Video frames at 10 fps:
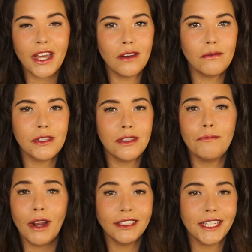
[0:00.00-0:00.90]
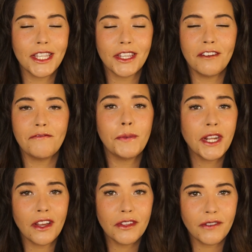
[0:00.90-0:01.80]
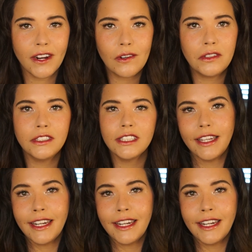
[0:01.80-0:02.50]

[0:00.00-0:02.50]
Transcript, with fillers: that was the process of putting on the freckles.